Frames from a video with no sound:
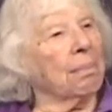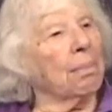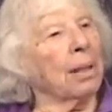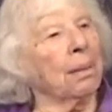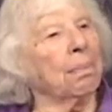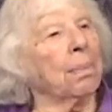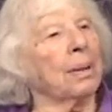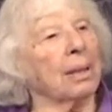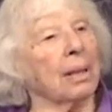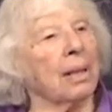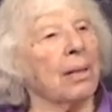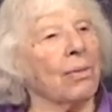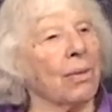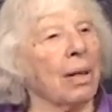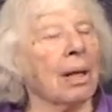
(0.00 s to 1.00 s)
People
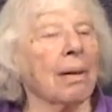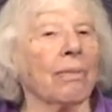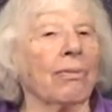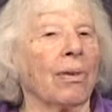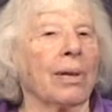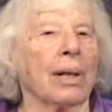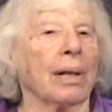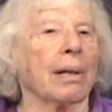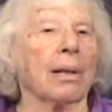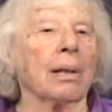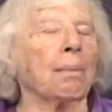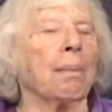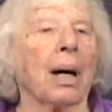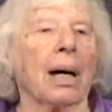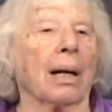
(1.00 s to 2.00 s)
did drink a fair
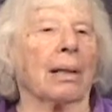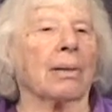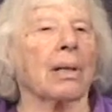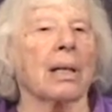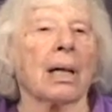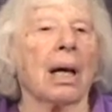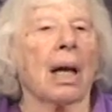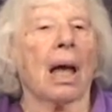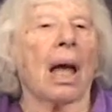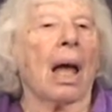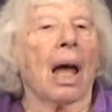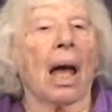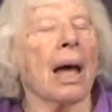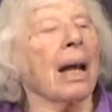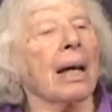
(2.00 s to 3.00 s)
amount,
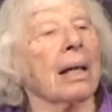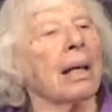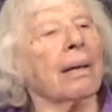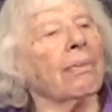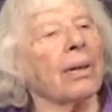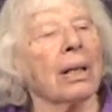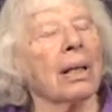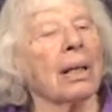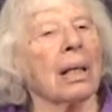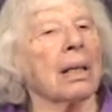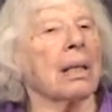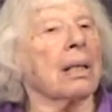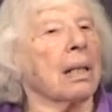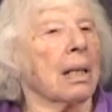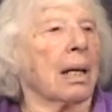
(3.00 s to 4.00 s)
and I never got
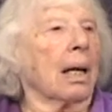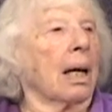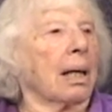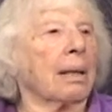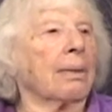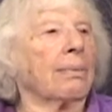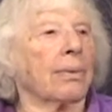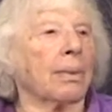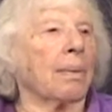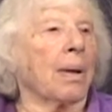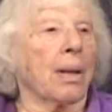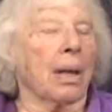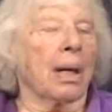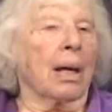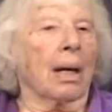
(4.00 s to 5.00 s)
into that. For
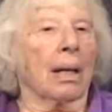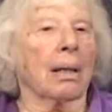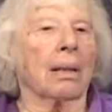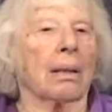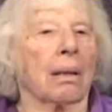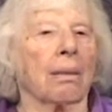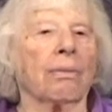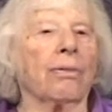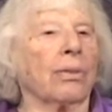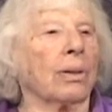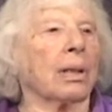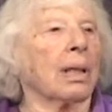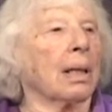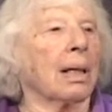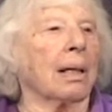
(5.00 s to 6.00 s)
one thing, I couldn't
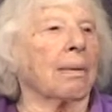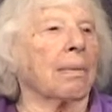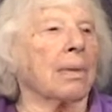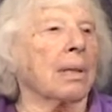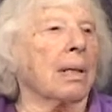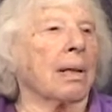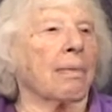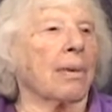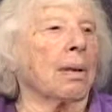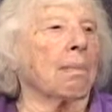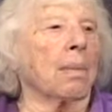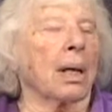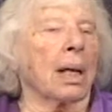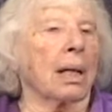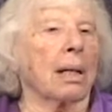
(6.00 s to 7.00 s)
afford it. I was
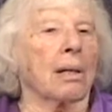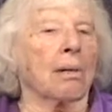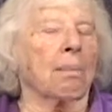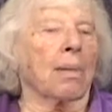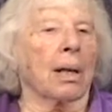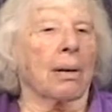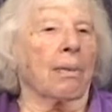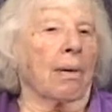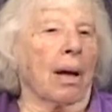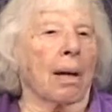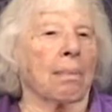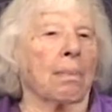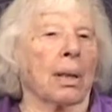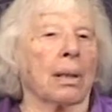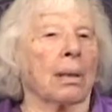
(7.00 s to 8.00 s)
giving money to my
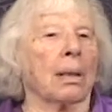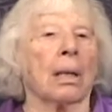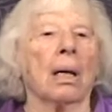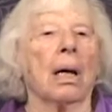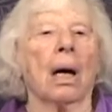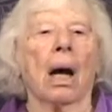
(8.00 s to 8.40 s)
grandmother,